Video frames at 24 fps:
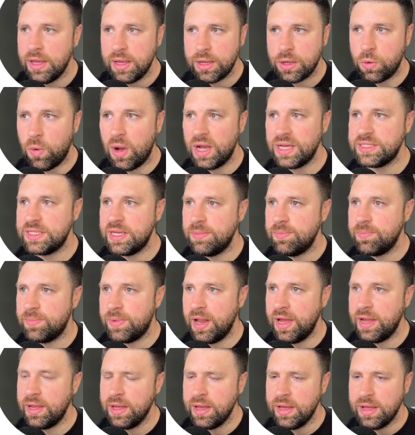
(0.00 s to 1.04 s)
Quite
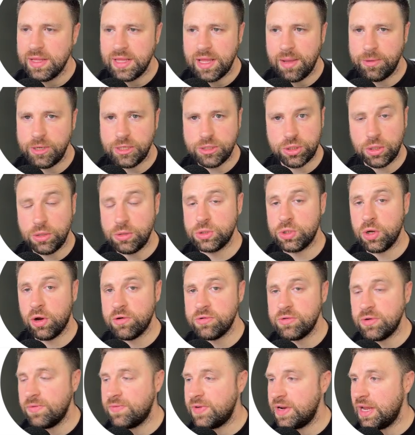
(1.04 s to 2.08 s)
simply, there'll be
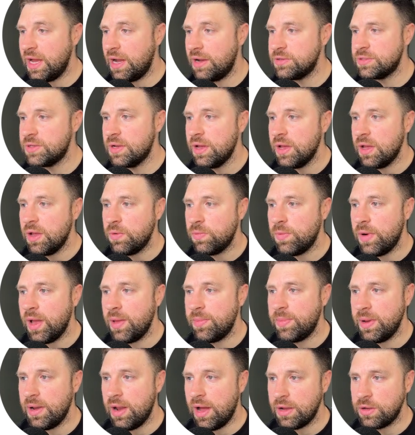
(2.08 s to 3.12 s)
tutorial videos where it'd
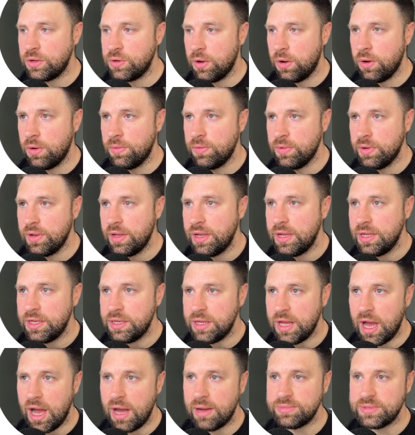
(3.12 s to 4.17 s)
be like, cool,
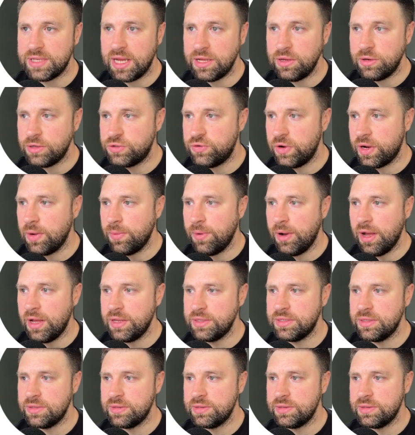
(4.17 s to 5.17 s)
update your trigger word,